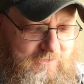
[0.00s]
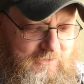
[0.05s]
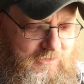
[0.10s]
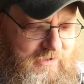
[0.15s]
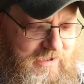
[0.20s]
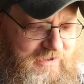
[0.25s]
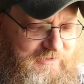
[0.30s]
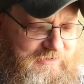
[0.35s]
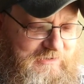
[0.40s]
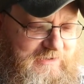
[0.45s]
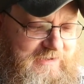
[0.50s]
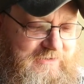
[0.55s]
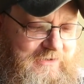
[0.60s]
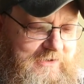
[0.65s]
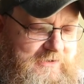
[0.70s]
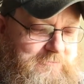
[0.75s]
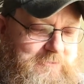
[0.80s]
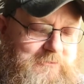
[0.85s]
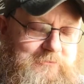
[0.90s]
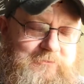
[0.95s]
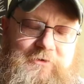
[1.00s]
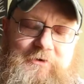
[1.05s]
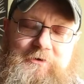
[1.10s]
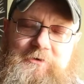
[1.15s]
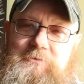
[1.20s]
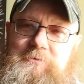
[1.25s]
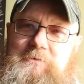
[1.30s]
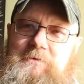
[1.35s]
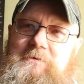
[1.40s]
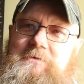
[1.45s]
I actually did a
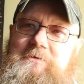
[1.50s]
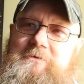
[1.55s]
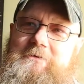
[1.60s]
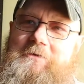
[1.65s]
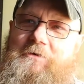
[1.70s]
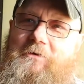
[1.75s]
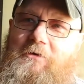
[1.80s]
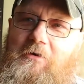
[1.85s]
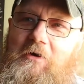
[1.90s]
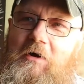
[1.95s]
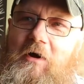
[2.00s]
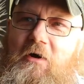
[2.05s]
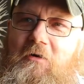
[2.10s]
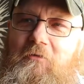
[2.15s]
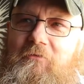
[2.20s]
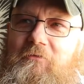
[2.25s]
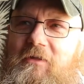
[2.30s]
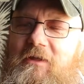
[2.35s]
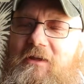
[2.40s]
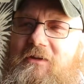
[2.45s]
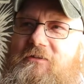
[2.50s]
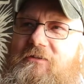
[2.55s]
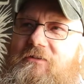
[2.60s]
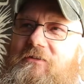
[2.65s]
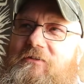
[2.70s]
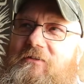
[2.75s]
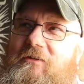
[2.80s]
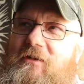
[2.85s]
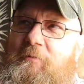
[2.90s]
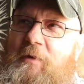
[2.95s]
review of
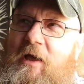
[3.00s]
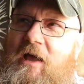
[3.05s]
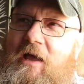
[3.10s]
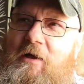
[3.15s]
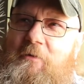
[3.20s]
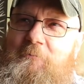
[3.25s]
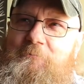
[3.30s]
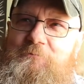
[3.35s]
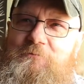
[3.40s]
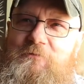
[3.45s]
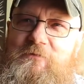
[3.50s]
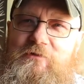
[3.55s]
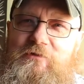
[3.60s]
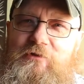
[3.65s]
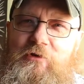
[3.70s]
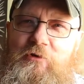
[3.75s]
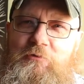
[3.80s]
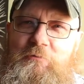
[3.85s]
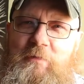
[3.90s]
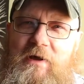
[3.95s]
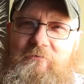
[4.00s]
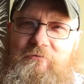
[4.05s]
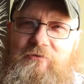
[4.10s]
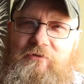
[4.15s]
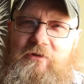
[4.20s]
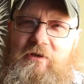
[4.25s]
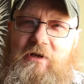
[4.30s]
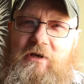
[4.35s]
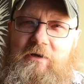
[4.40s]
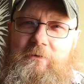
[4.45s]
this about 2
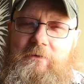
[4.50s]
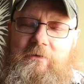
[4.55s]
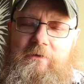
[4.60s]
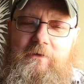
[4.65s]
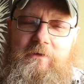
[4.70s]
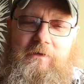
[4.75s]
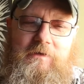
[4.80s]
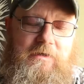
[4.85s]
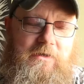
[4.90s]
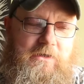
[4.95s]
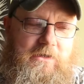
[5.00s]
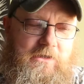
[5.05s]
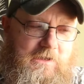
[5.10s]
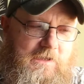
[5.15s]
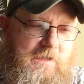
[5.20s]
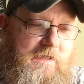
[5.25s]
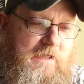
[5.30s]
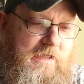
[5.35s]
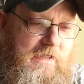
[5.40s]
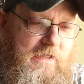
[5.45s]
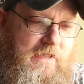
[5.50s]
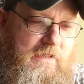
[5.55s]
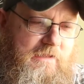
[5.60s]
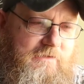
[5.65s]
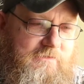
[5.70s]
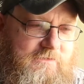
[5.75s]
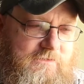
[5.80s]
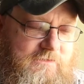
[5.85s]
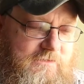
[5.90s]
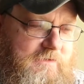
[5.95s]
months ago,
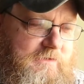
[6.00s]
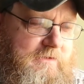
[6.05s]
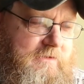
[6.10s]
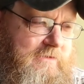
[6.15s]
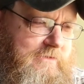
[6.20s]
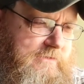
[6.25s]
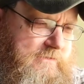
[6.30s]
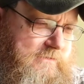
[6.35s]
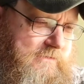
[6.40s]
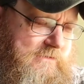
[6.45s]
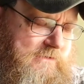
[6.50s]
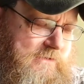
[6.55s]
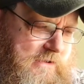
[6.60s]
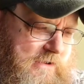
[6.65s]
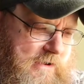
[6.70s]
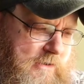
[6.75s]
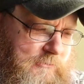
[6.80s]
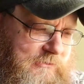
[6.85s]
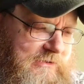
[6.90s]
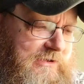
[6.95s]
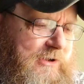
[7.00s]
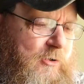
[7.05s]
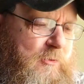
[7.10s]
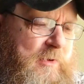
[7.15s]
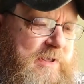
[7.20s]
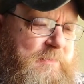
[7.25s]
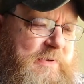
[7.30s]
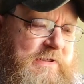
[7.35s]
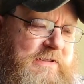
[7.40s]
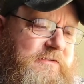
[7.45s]
and I was a little
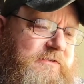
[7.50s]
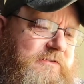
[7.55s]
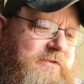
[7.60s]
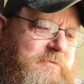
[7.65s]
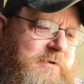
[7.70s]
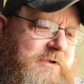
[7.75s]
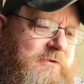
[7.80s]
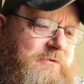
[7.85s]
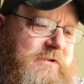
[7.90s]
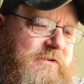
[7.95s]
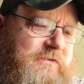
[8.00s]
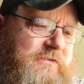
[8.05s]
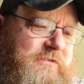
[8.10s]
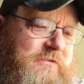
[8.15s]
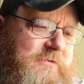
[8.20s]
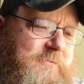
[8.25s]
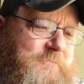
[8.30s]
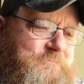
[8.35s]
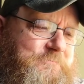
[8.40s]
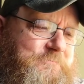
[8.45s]
bit pissed, to be honest.